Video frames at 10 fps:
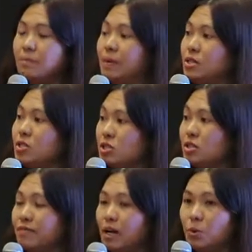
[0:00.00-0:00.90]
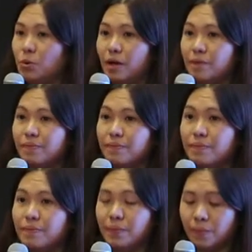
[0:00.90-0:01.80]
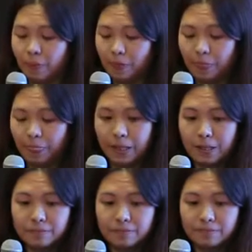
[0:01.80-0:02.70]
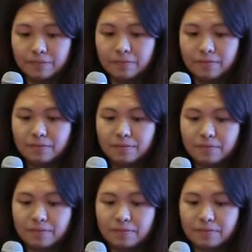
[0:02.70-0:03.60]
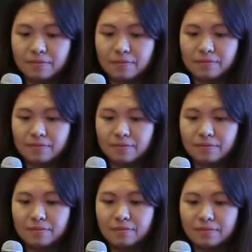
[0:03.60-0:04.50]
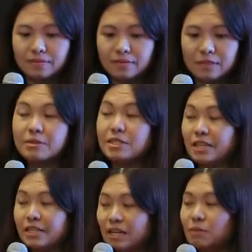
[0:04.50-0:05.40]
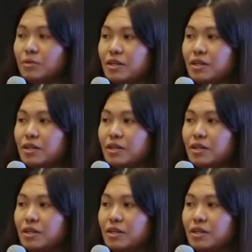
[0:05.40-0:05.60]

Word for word: and the funds um, involved is one point seven million euros.